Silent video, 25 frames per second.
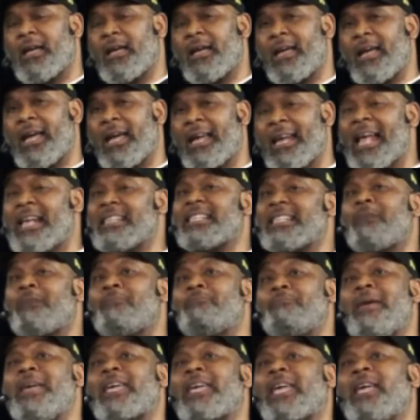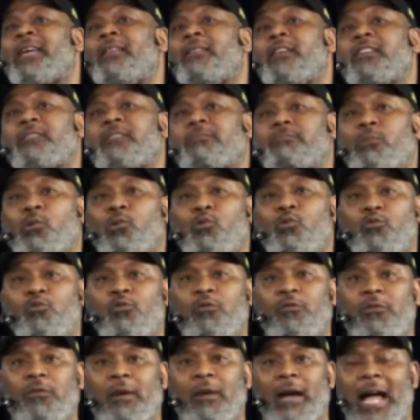And as I'm making this move,
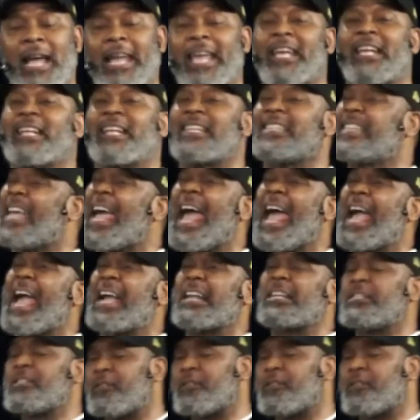I get attacked.